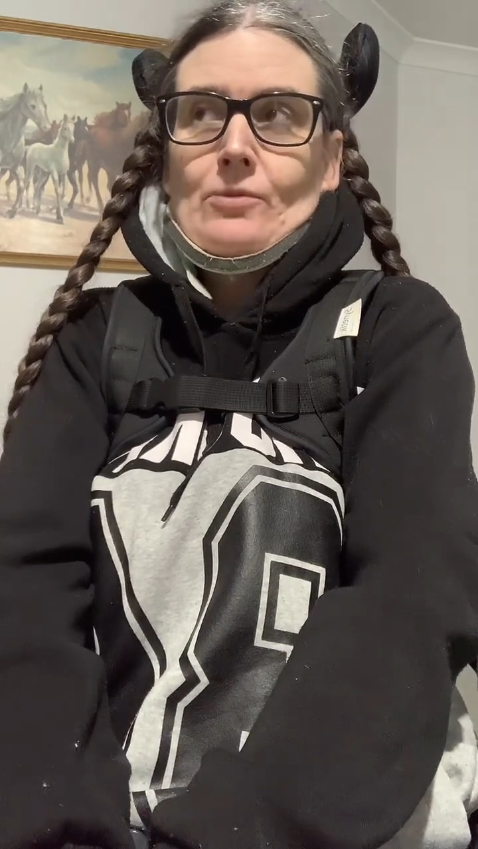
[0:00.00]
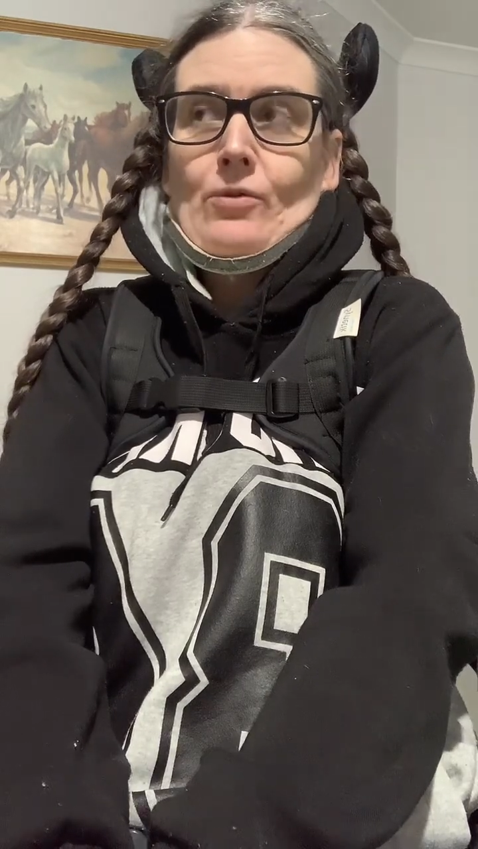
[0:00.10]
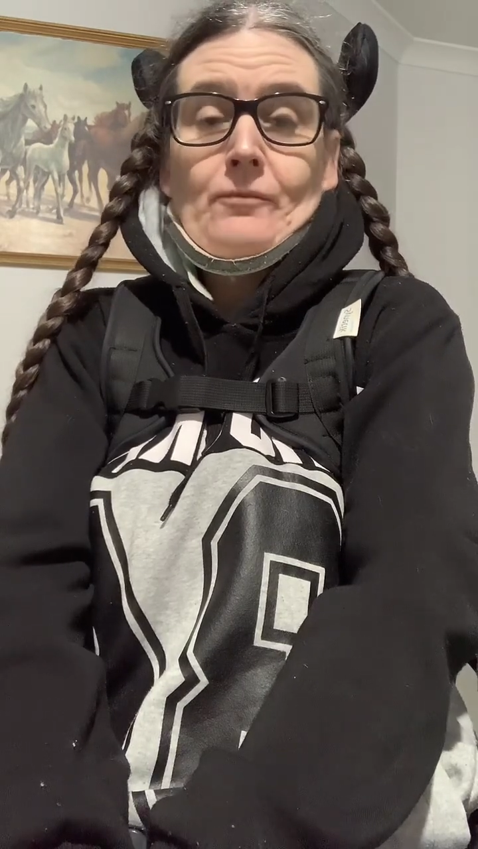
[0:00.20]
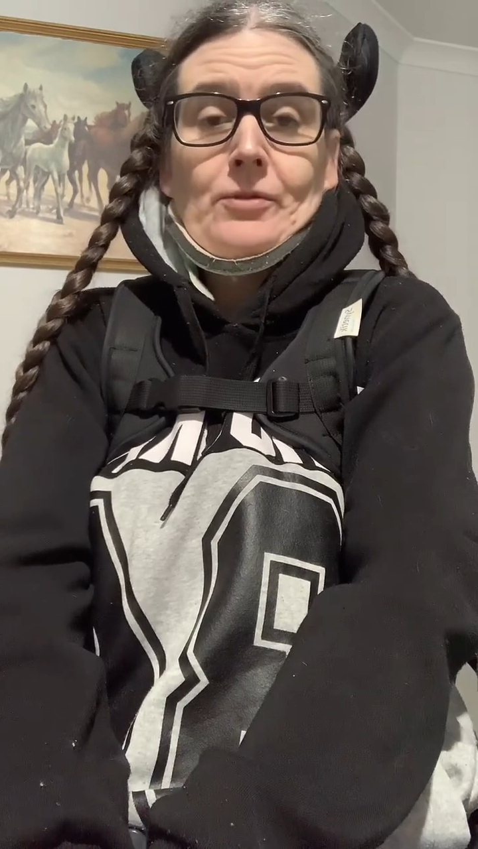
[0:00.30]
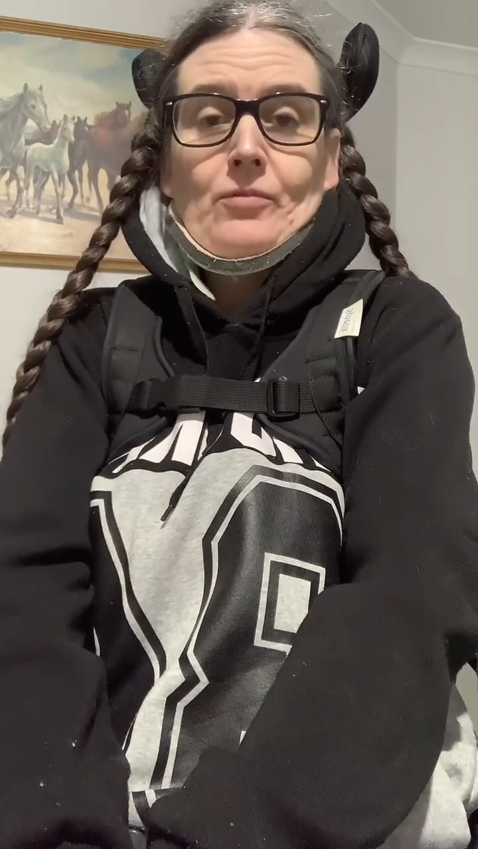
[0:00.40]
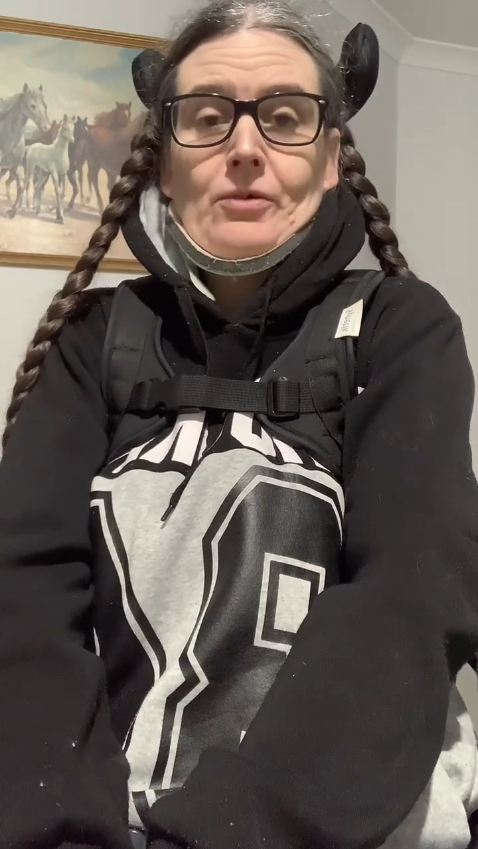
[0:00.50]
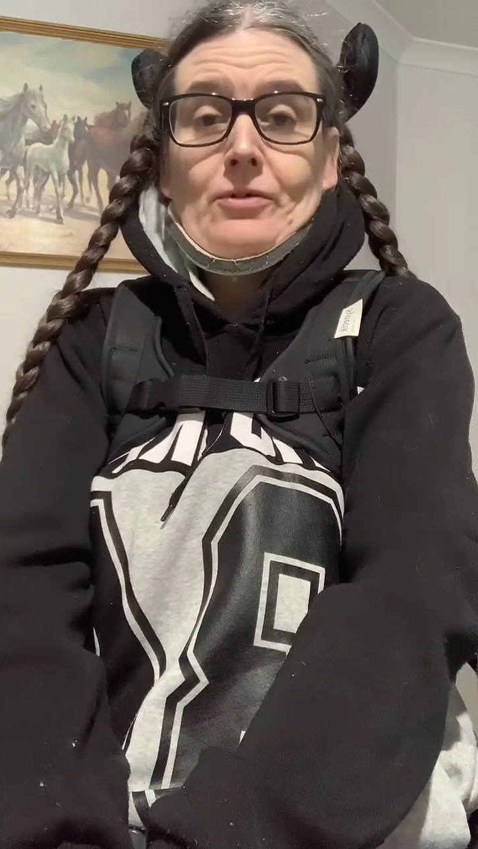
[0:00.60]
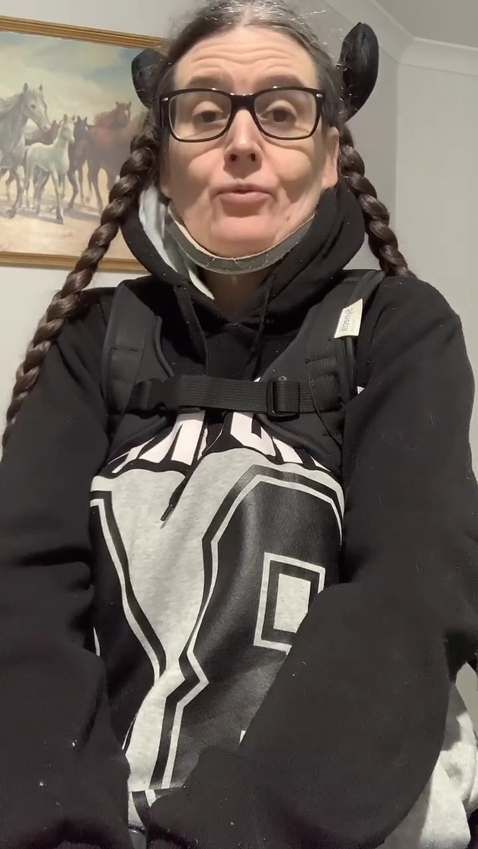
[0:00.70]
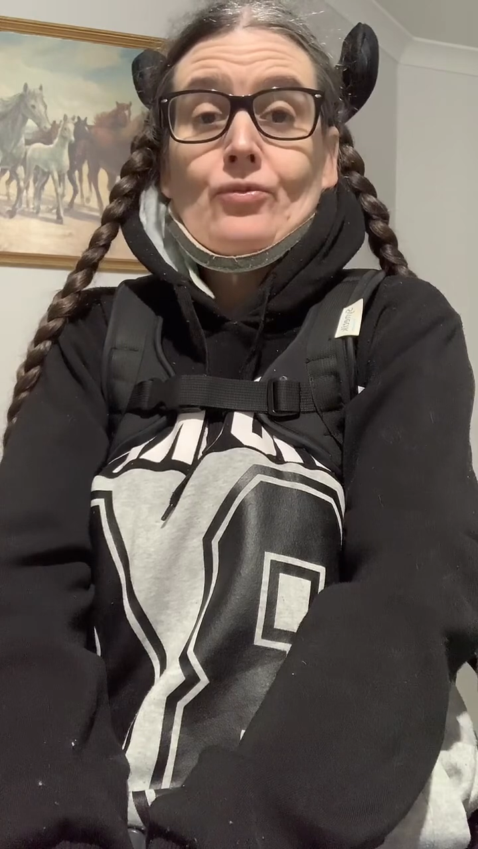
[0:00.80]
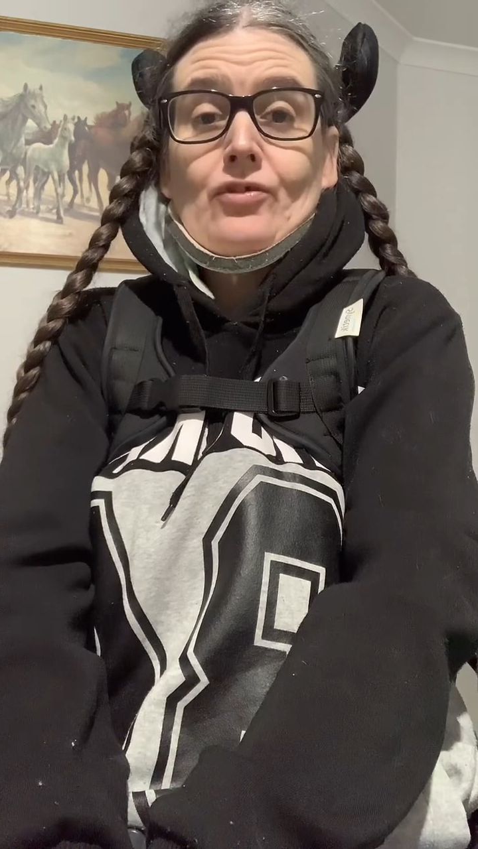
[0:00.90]
Oh, I missed
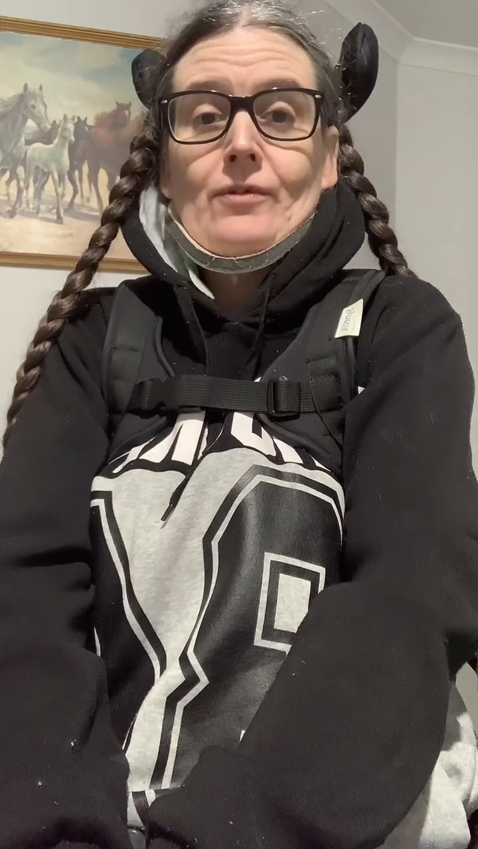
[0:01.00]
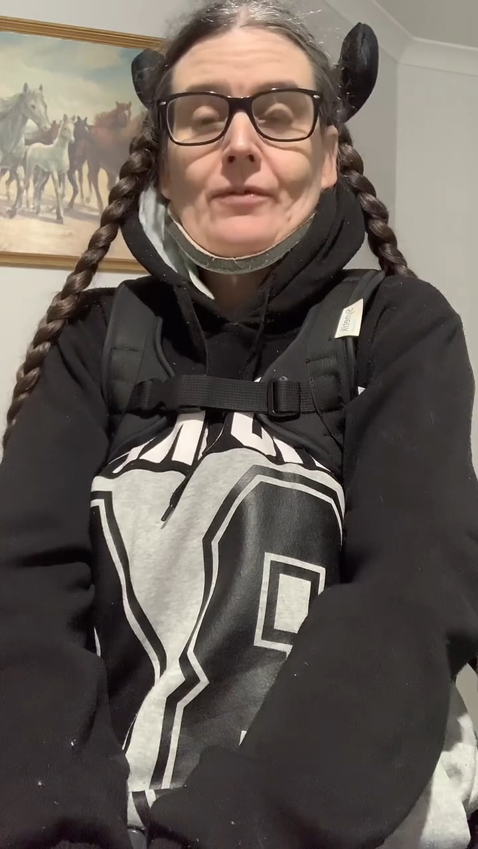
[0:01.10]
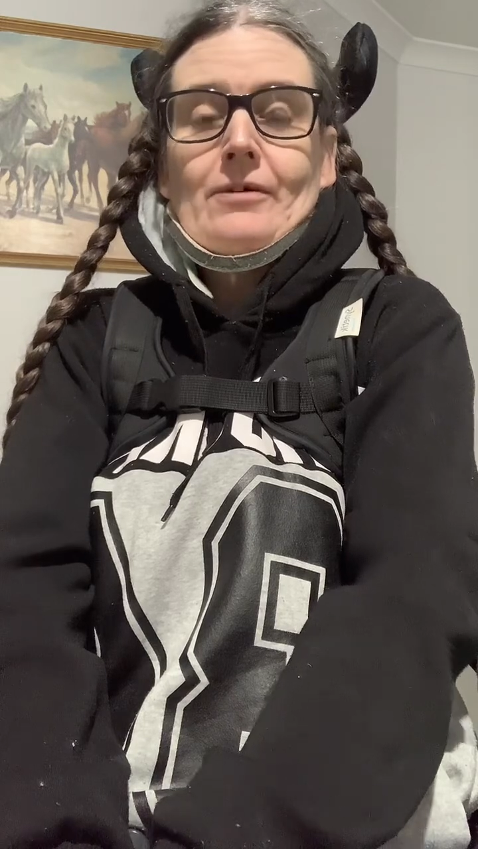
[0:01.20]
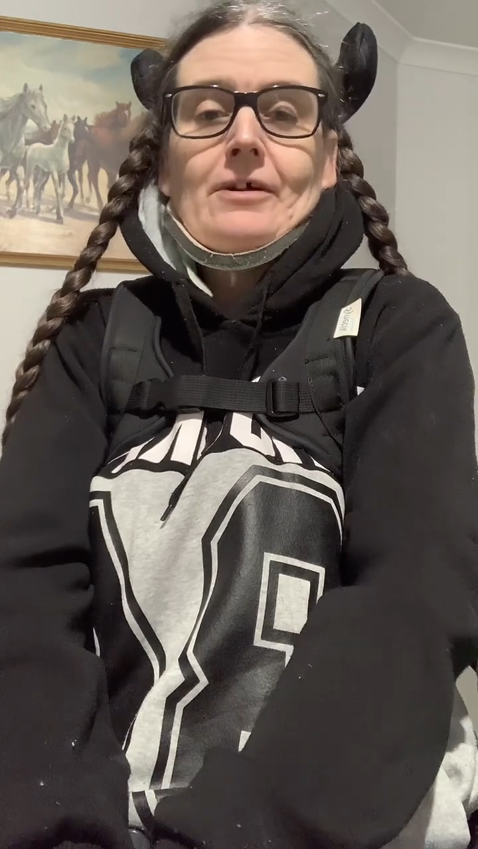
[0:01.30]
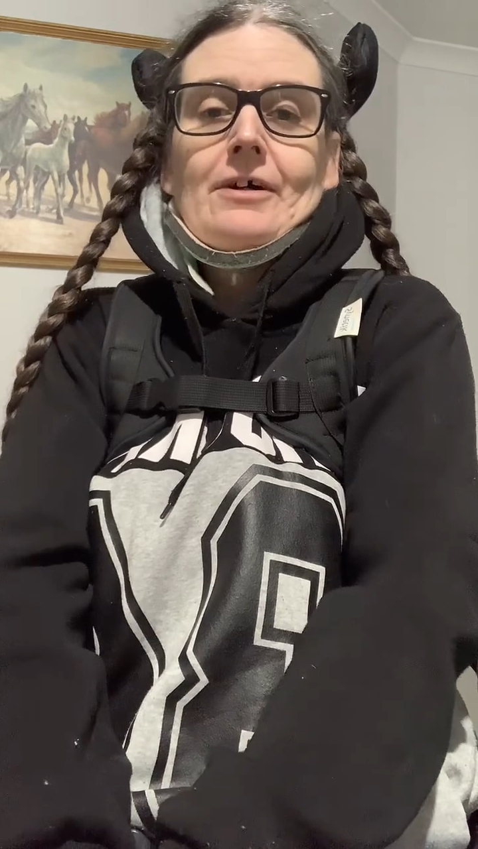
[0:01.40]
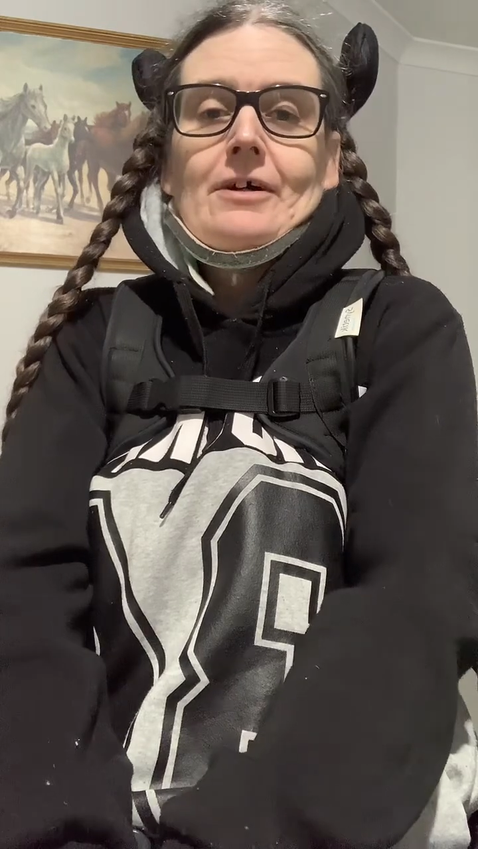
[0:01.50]
one. Oh, silver.